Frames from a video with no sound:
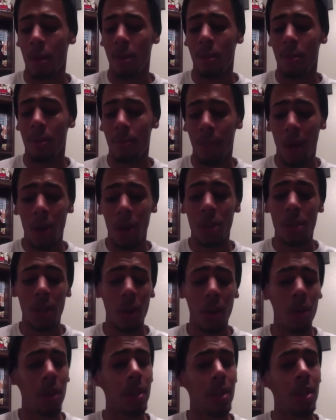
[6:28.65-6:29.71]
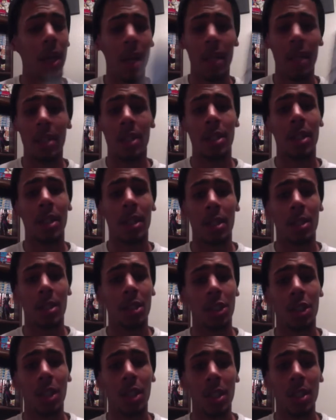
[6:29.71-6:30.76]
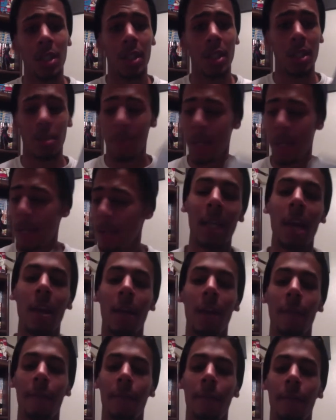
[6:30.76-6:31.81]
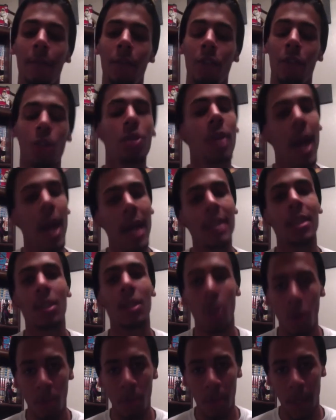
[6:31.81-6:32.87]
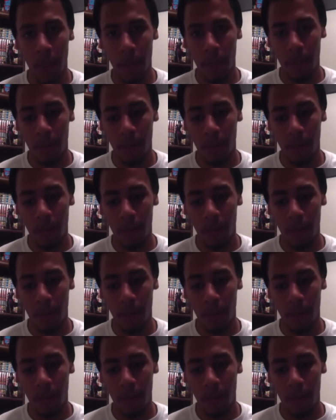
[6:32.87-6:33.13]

Naruto is the shizness, man. If you guys know me,